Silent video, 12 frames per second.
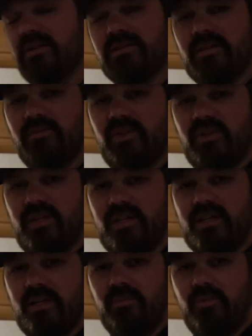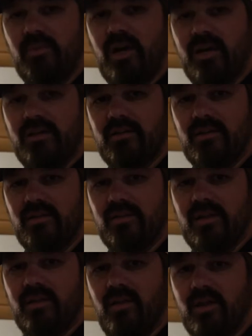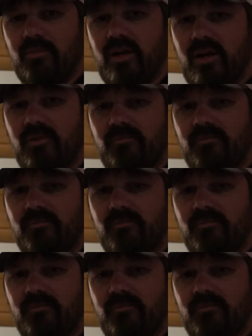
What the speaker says: something you need to keep in mind and think a lot about.